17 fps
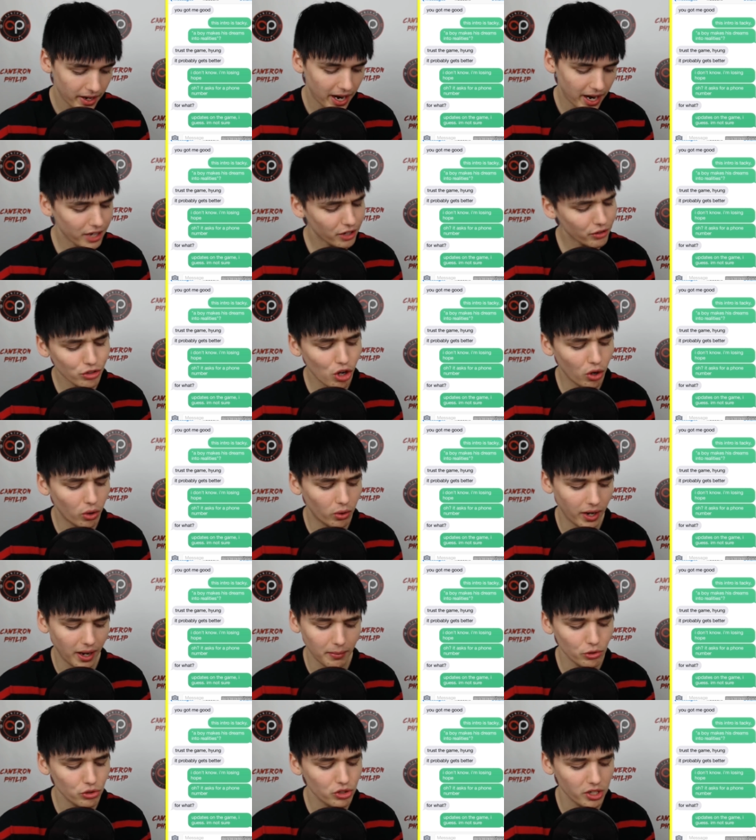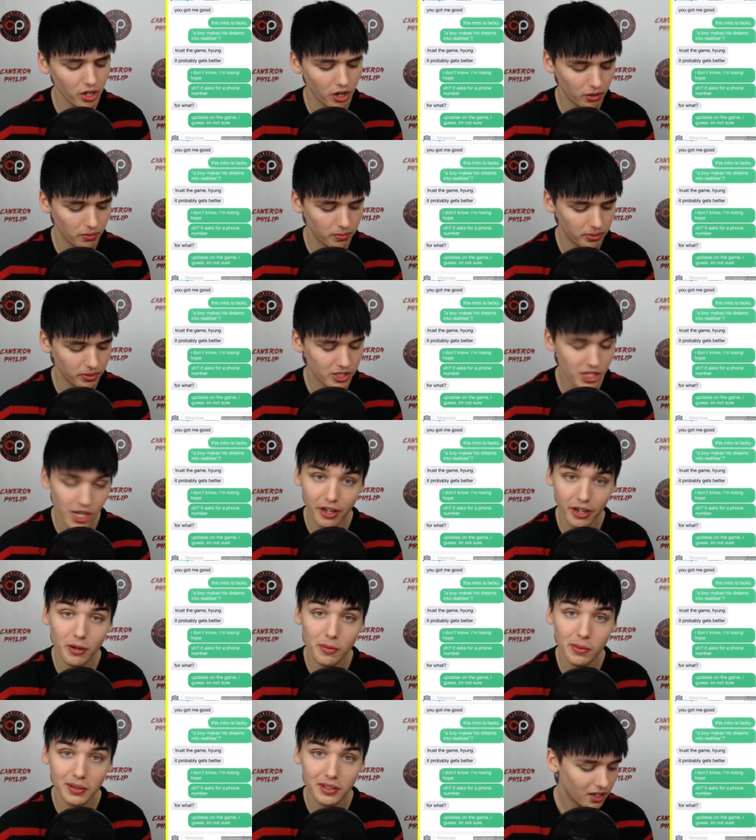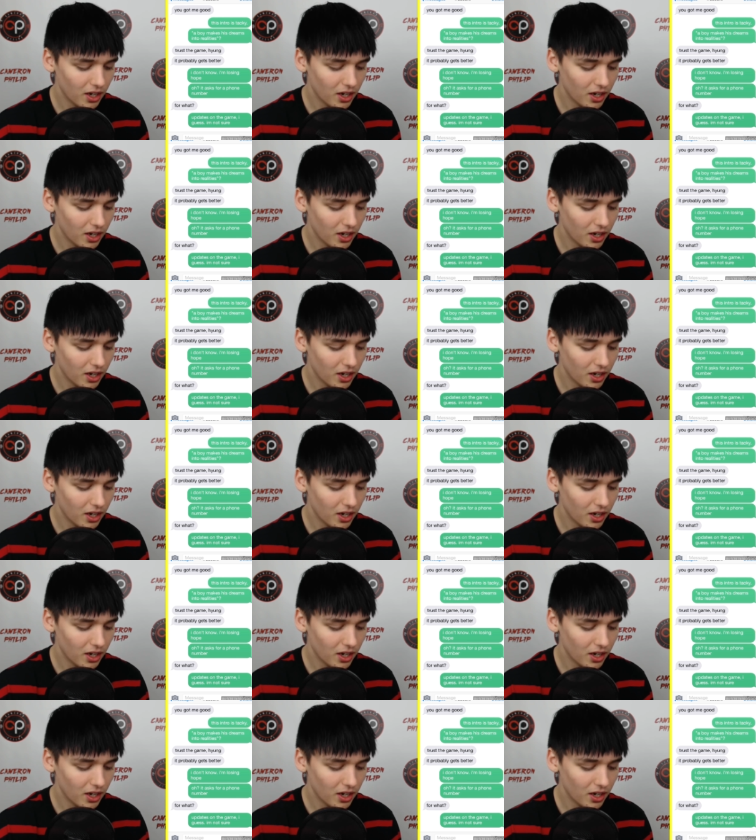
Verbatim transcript: I don't know. I'm losing hope. J-Hope?